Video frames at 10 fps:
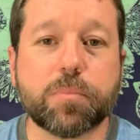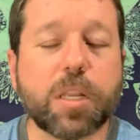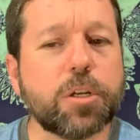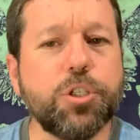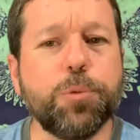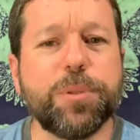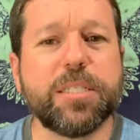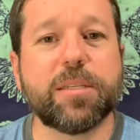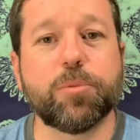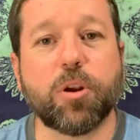Do
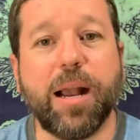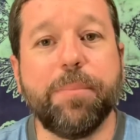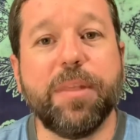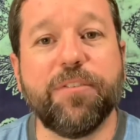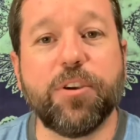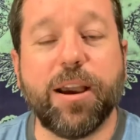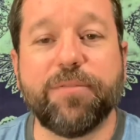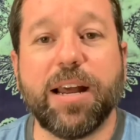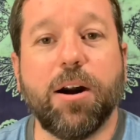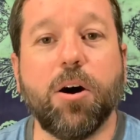please subscribe if you have
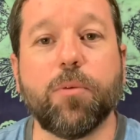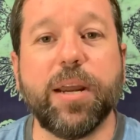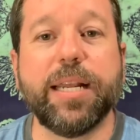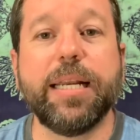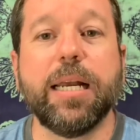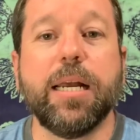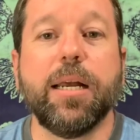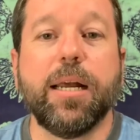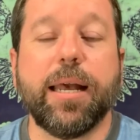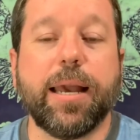not already.
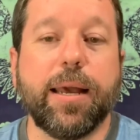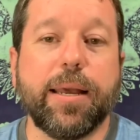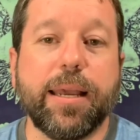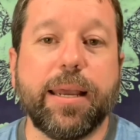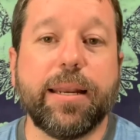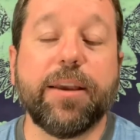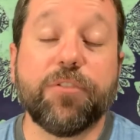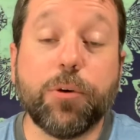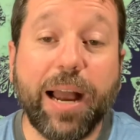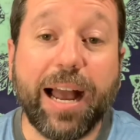And if
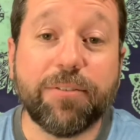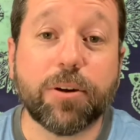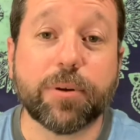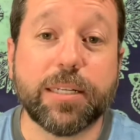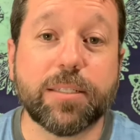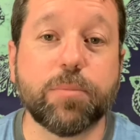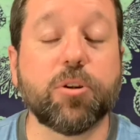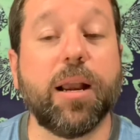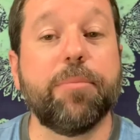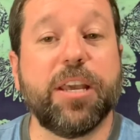you have already
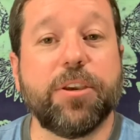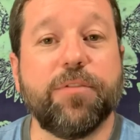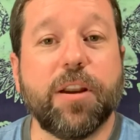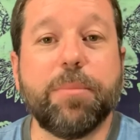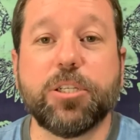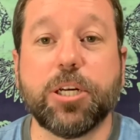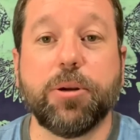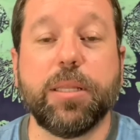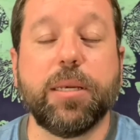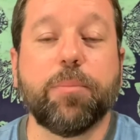subscribed, thank you very much. I
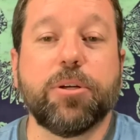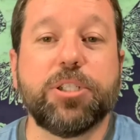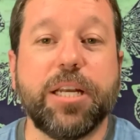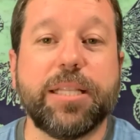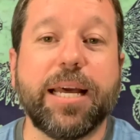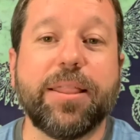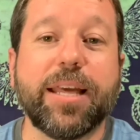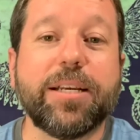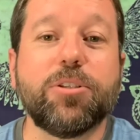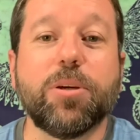greatly appreciate that.
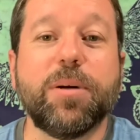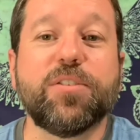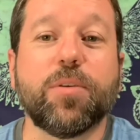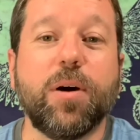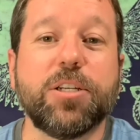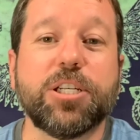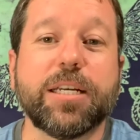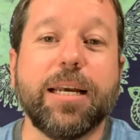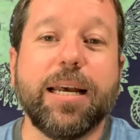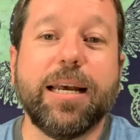Thank you so much for watching.
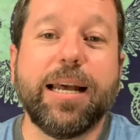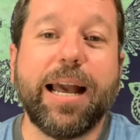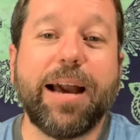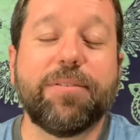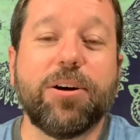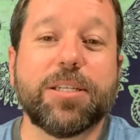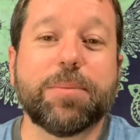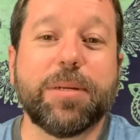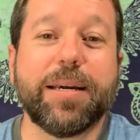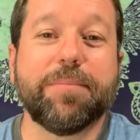Have an
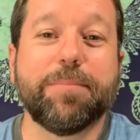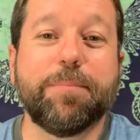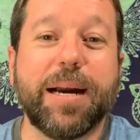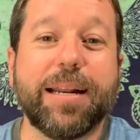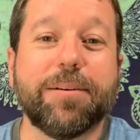awesome day. Bye now.